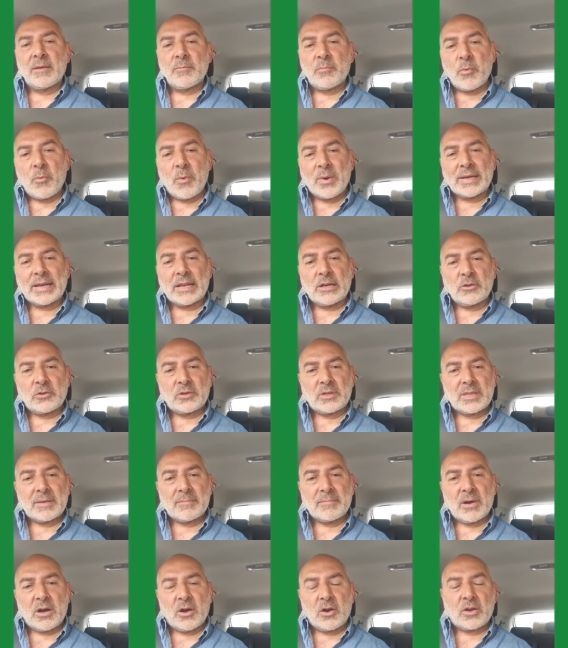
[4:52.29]
But when I look at
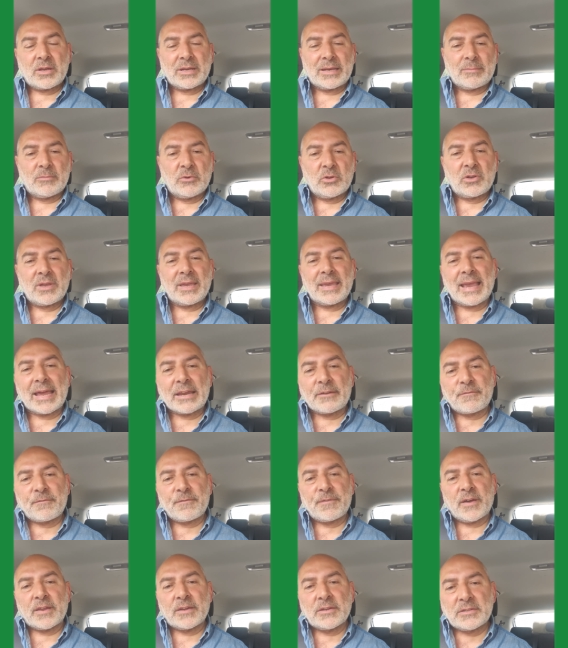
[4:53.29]
the market, I'm looking at
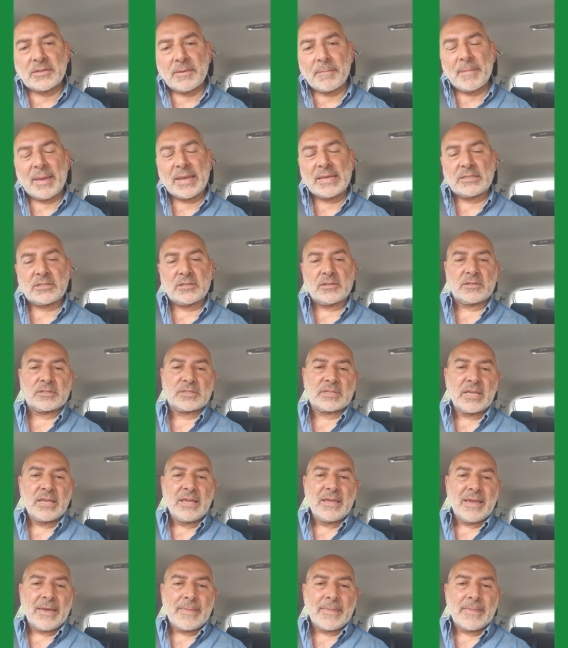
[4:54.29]
fundamentals,